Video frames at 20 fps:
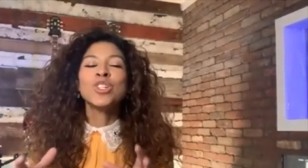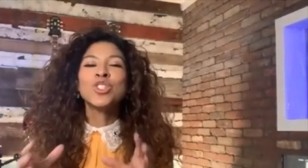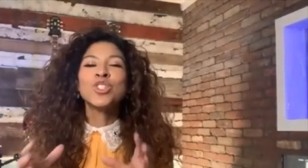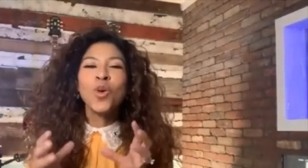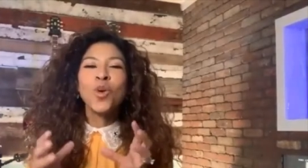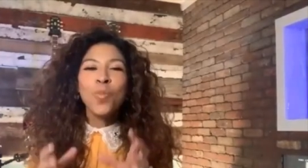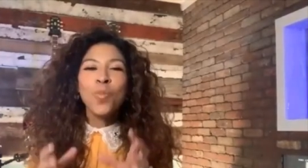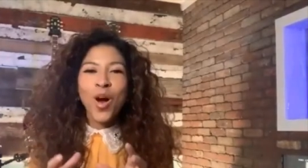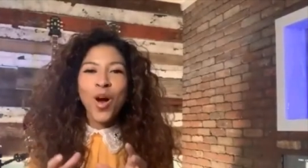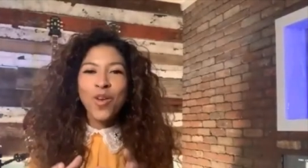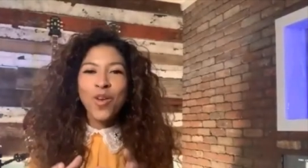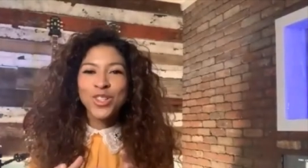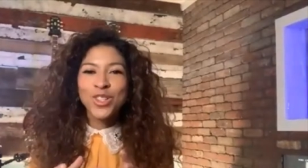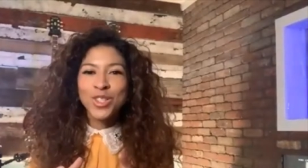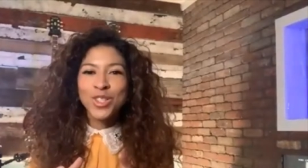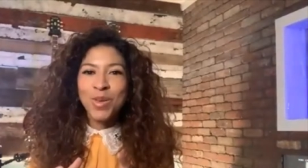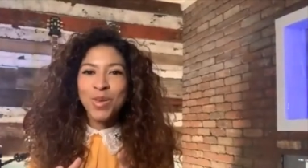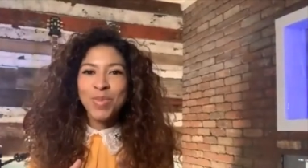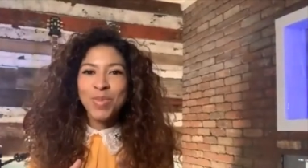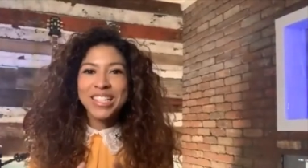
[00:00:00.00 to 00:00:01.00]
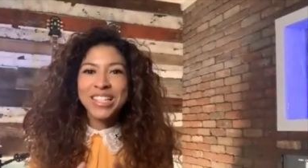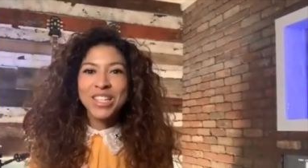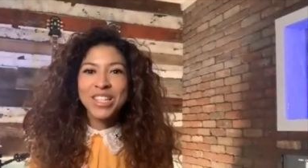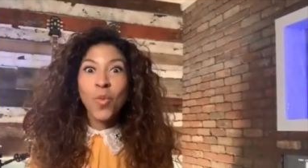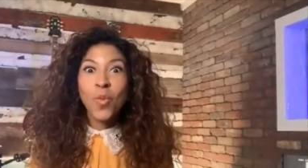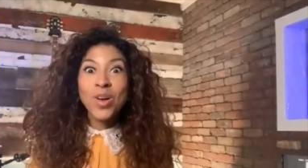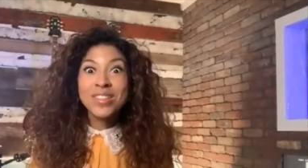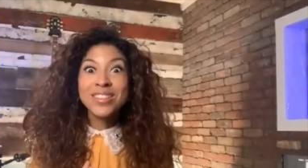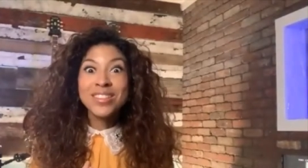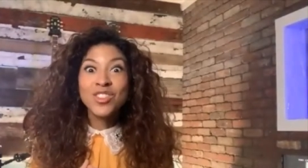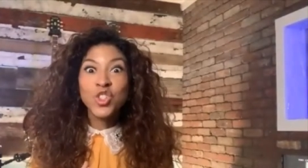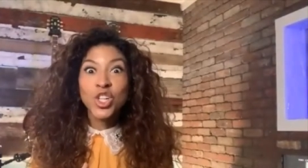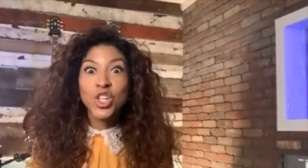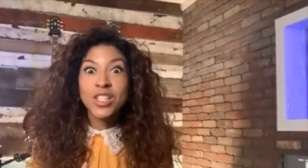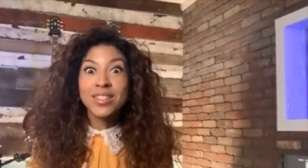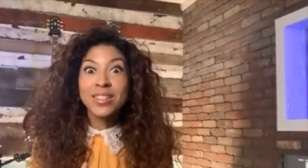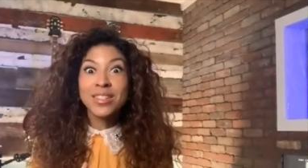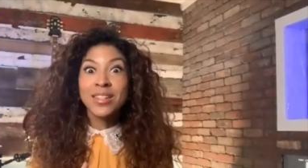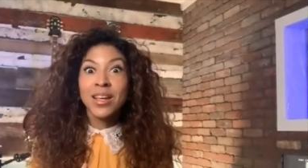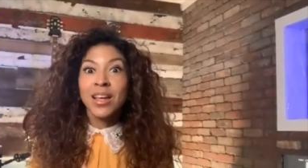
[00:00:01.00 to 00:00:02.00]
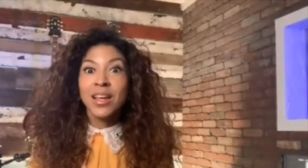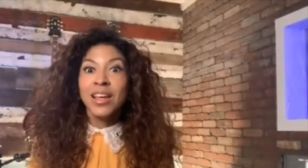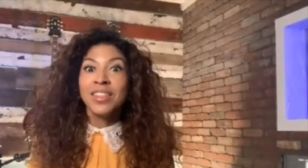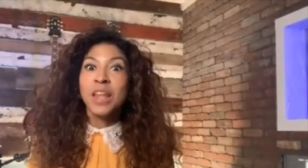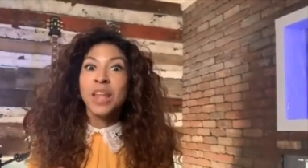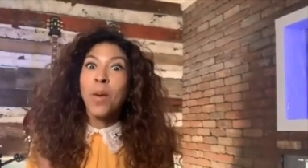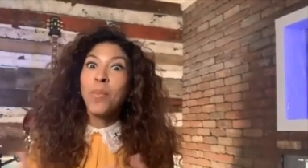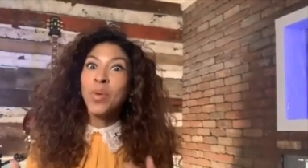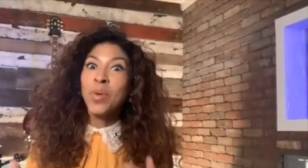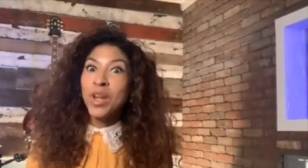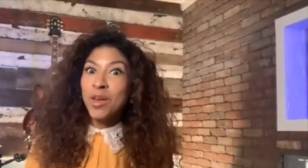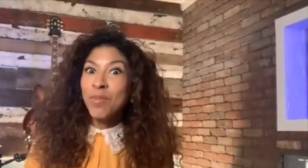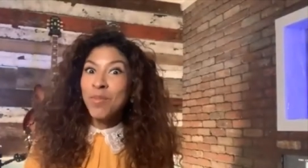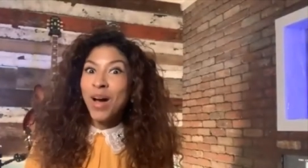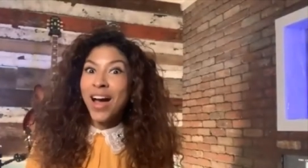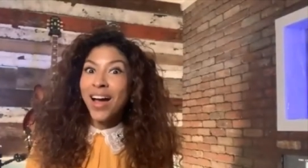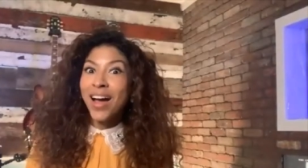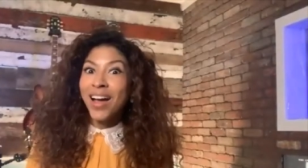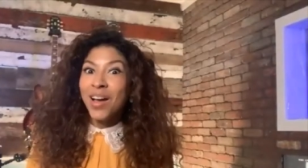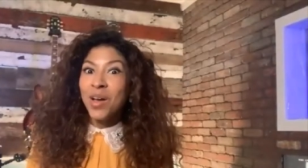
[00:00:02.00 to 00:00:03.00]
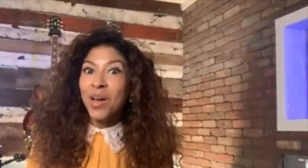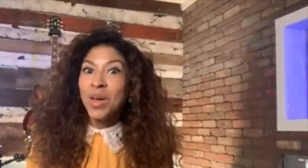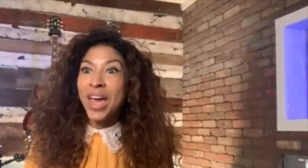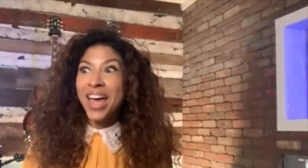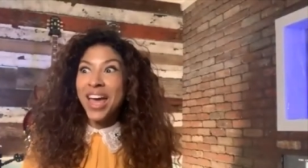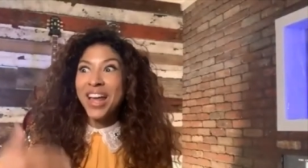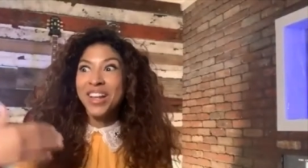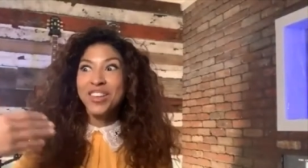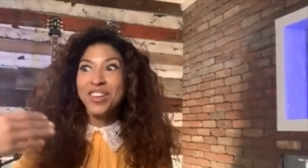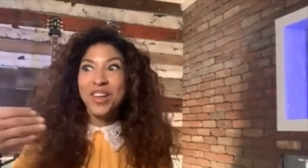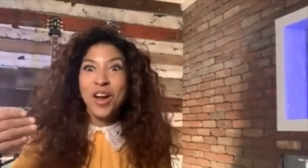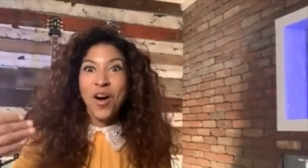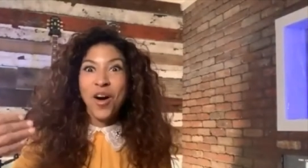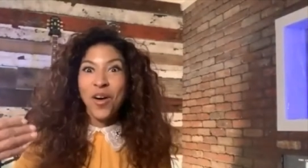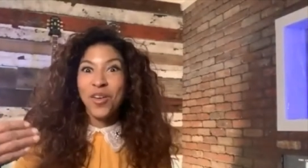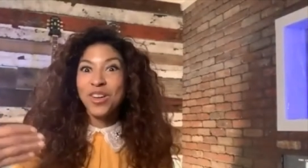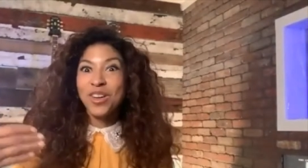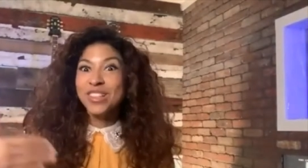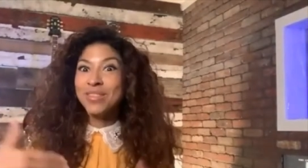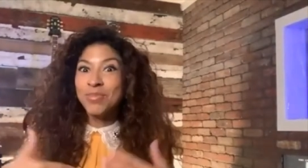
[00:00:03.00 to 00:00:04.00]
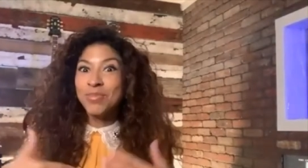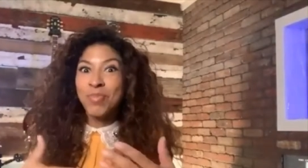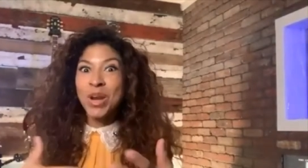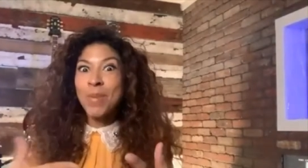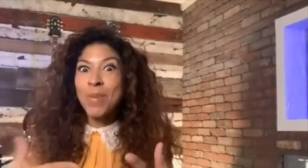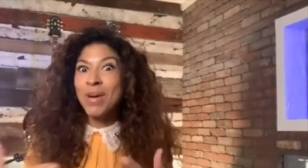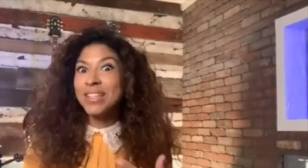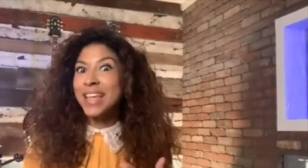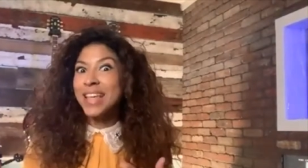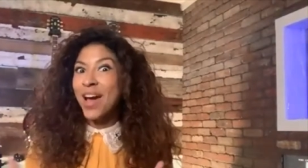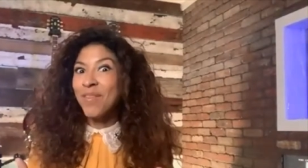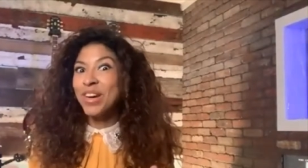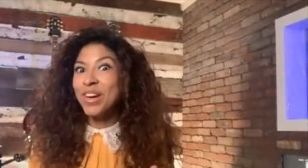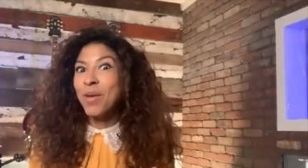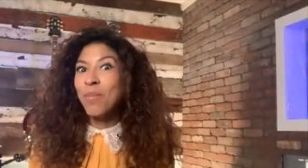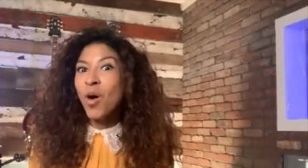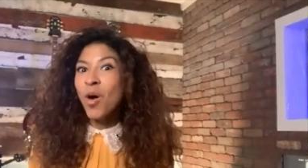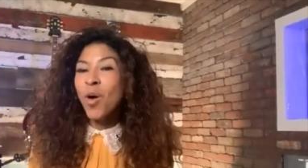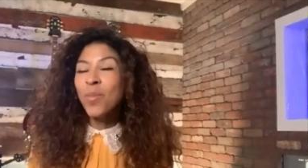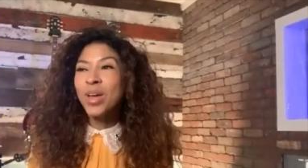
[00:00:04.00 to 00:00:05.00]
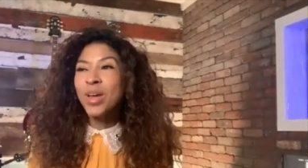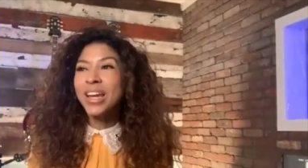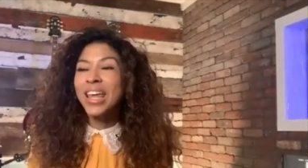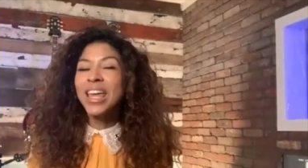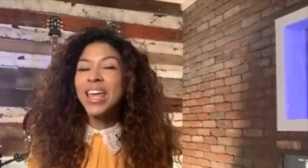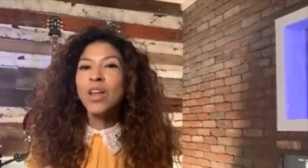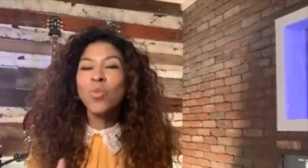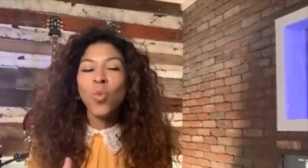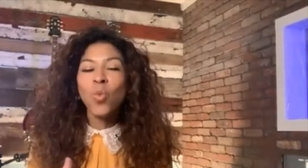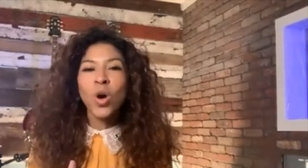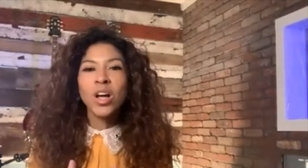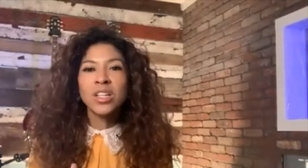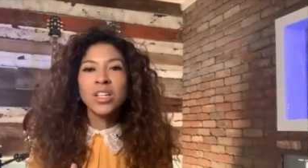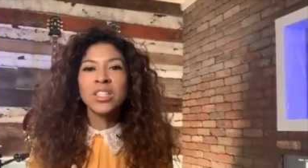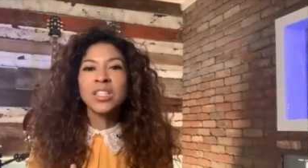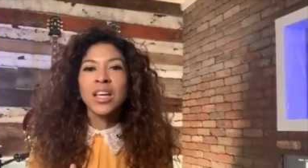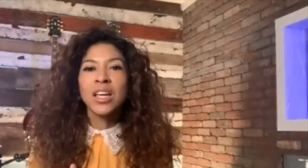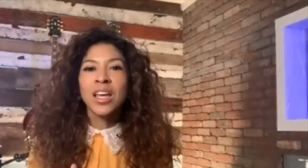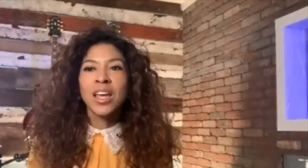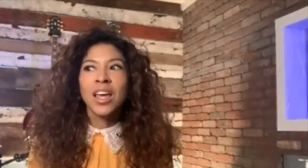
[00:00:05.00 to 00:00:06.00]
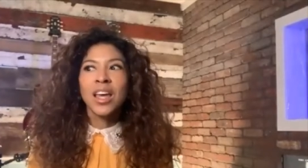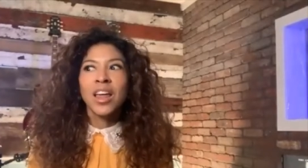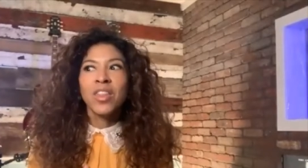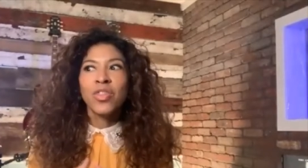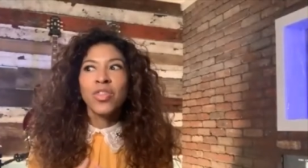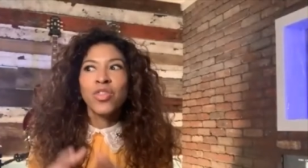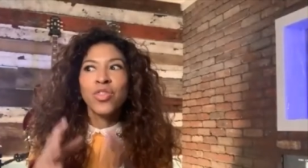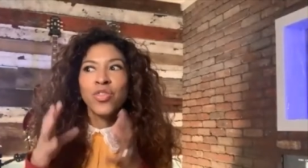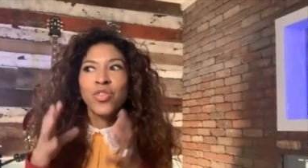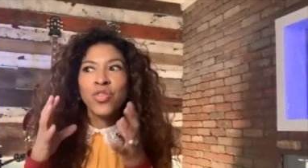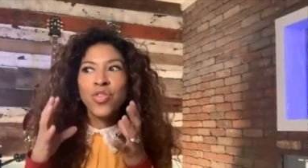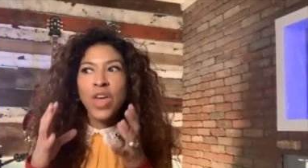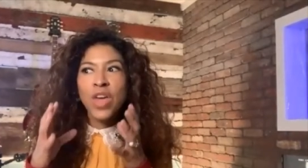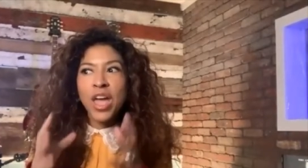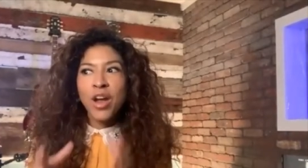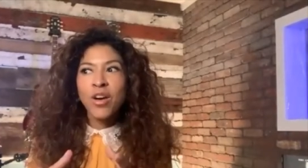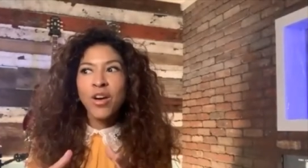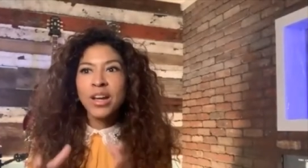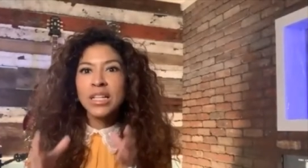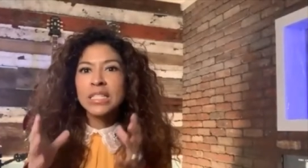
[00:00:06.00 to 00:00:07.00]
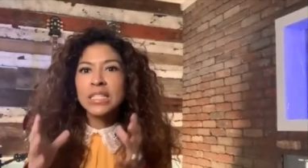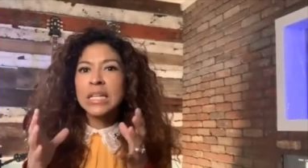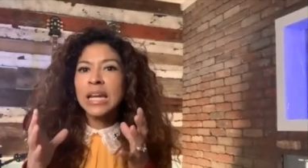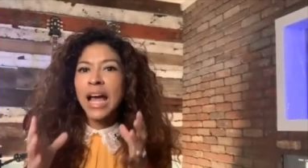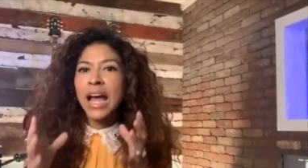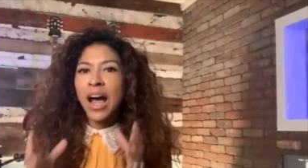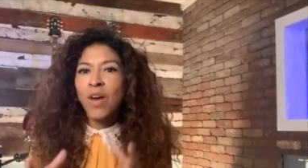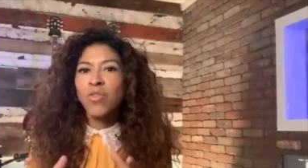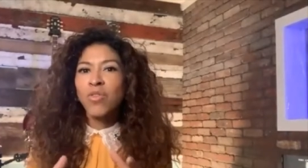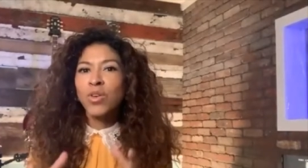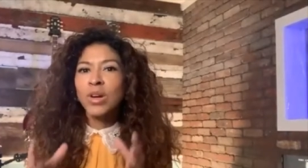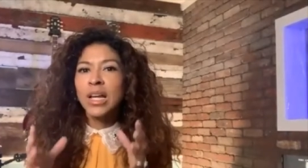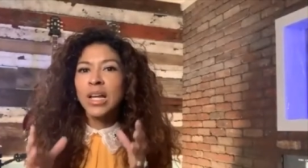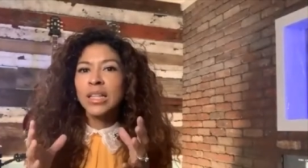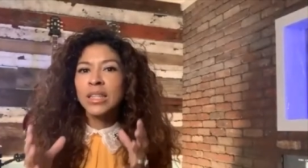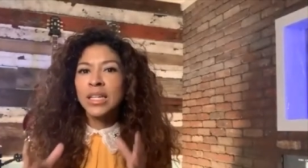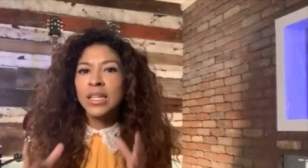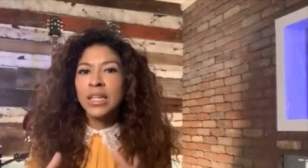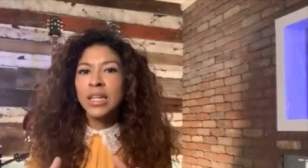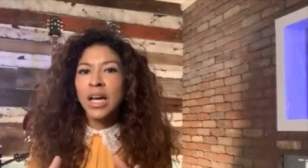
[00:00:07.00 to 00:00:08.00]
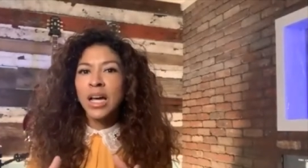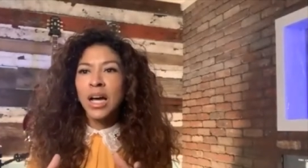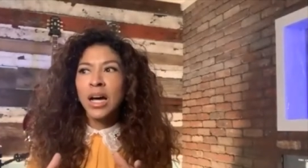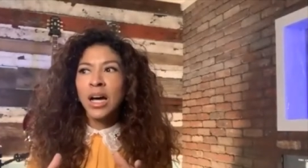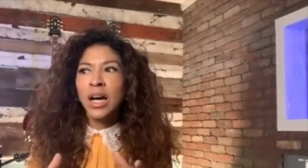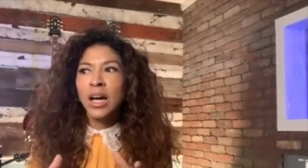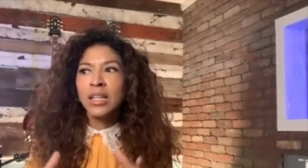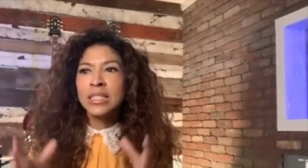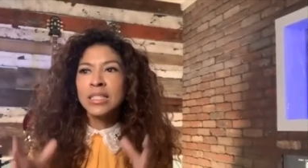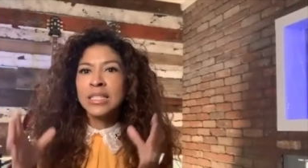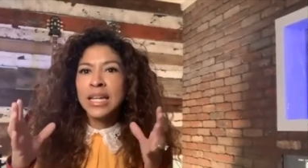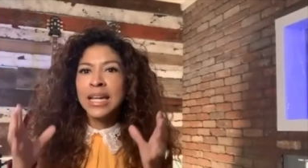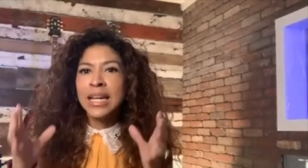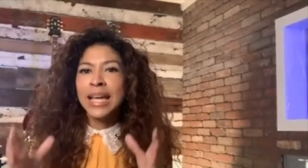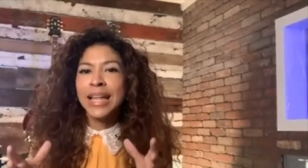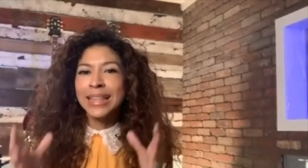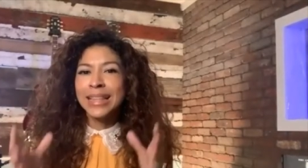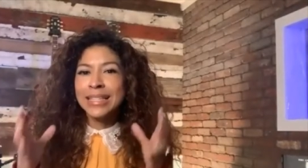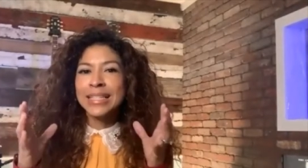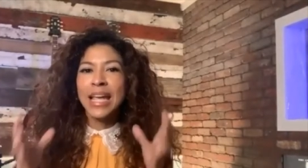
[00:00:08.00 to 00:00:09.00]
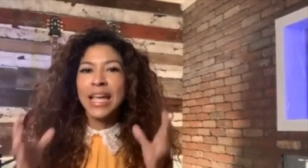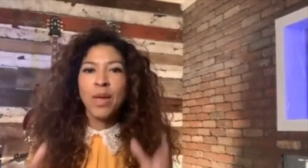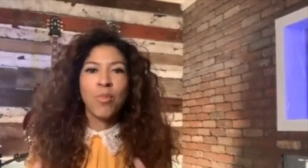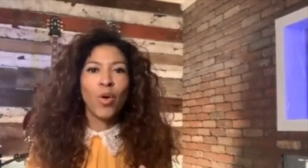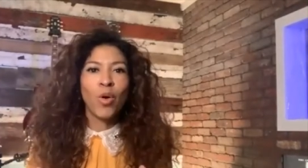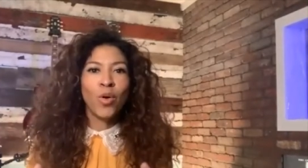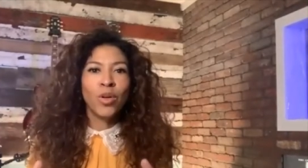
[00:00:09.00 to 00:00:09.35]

so powerful to me because it wasn't just the prima and, you know, prima's having a moment. It was, there is an Afro-Latina sitting at the table.